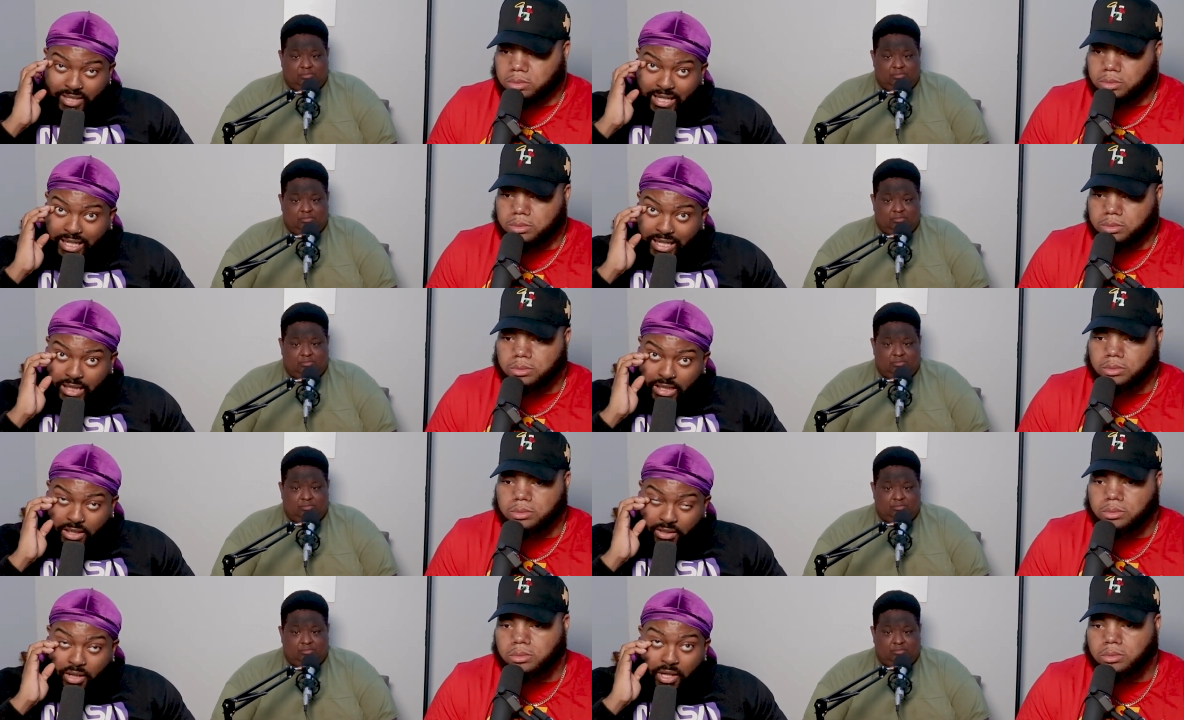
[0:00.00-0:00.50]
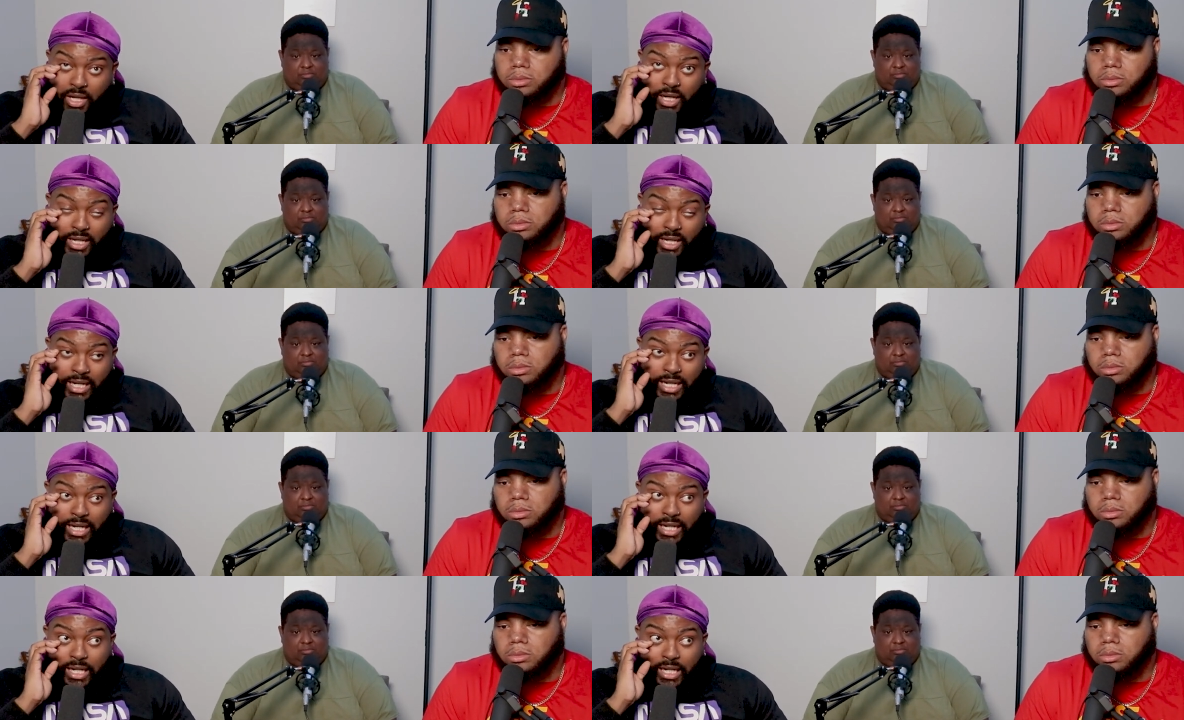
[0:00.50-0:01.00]
Speaker 1: style,
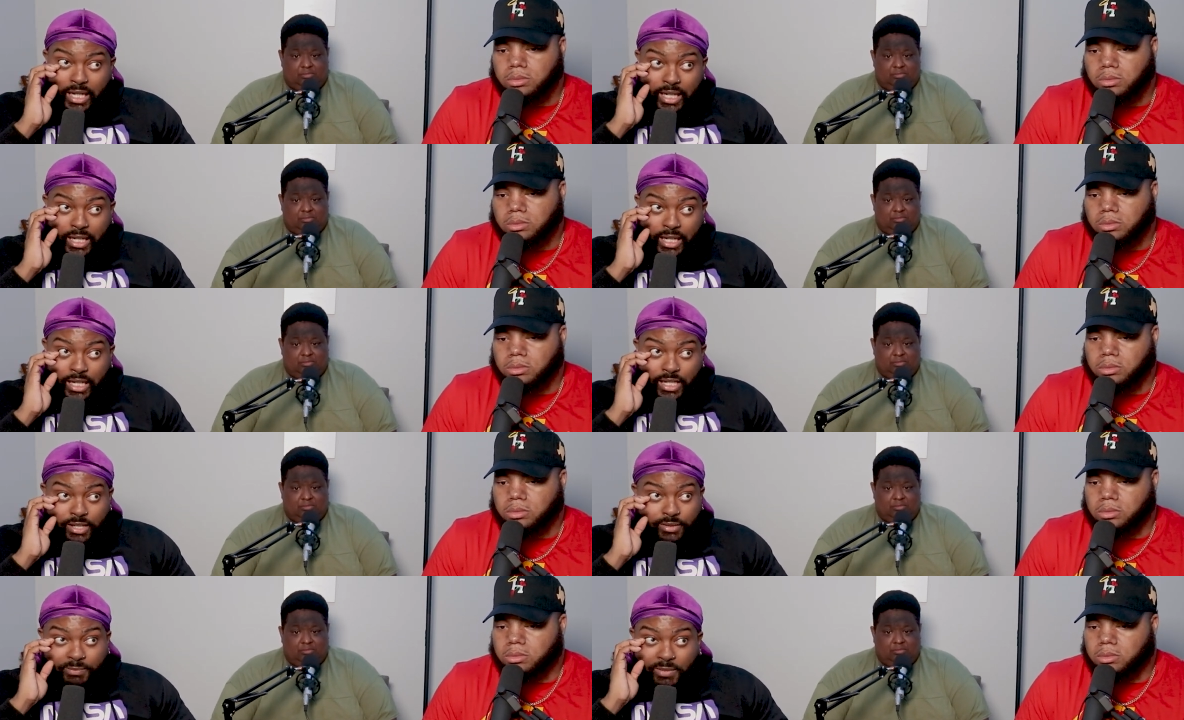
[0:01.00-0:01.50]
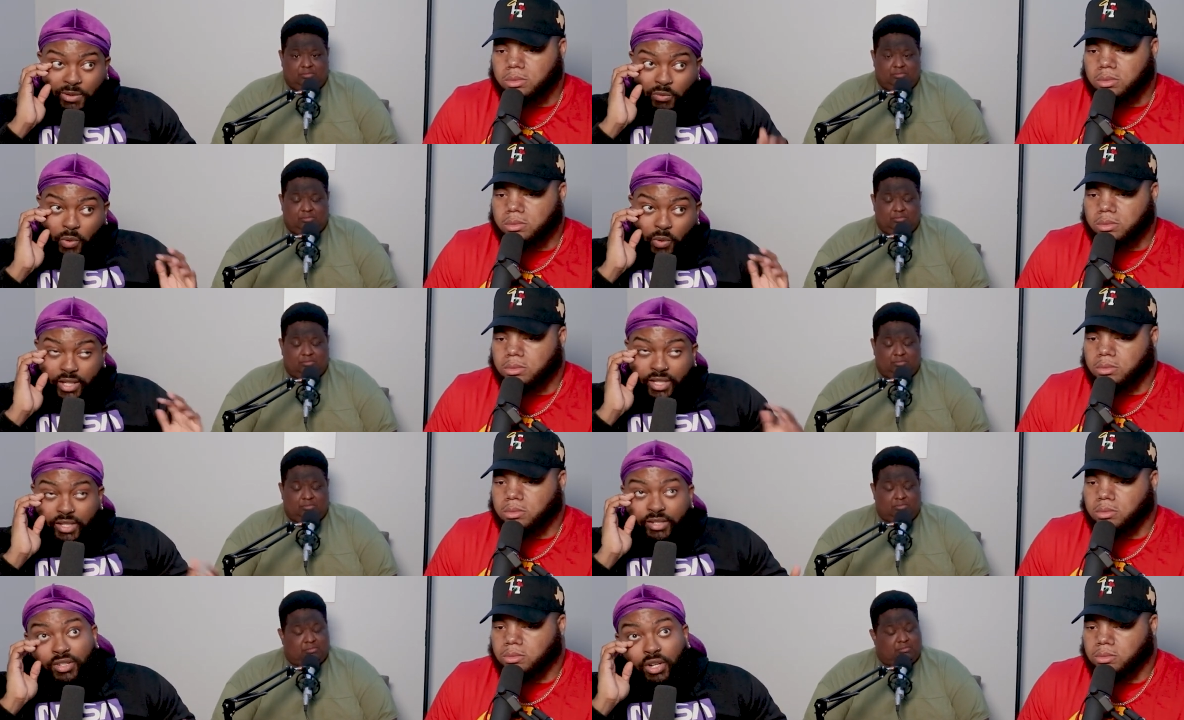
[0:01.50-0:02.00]
and it's been
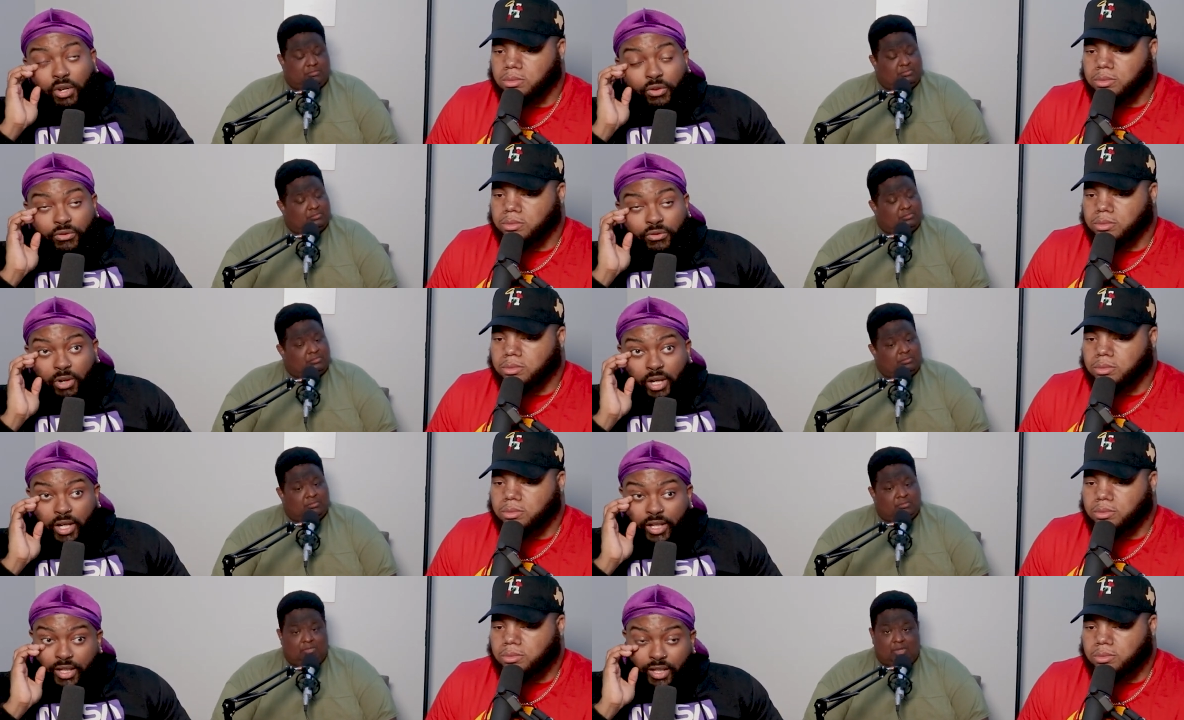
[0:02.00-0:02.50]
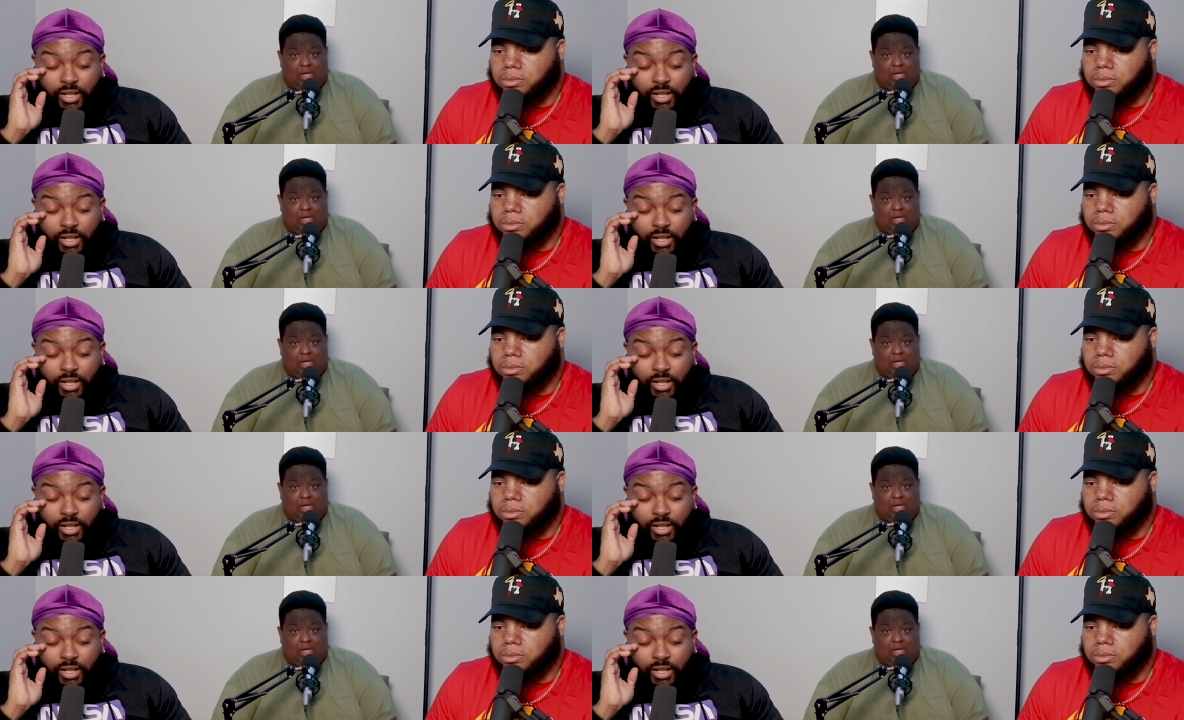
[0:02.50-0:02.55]
working so far.